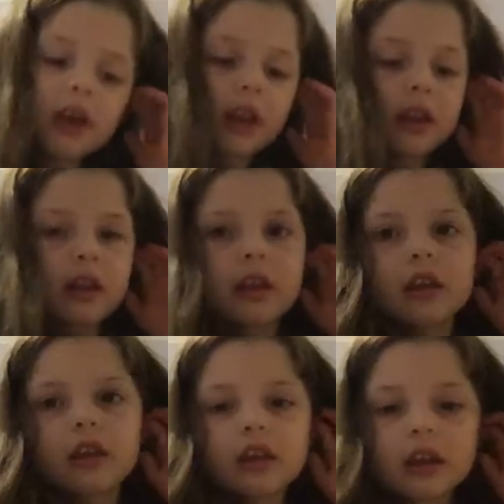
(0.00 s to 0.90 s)
Then
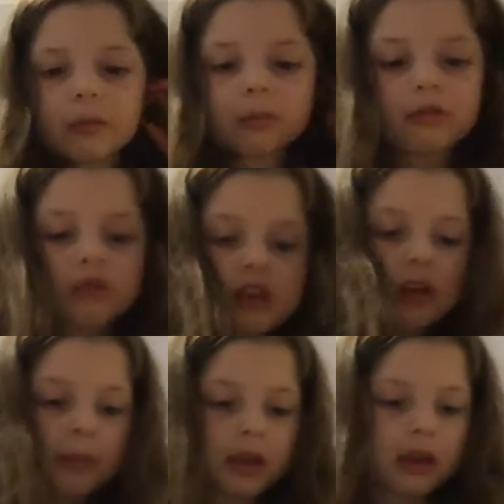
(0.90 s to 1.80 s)
keep
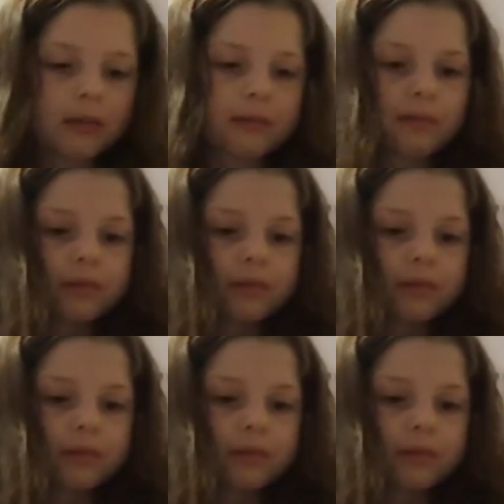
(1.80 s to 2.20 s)
taping it.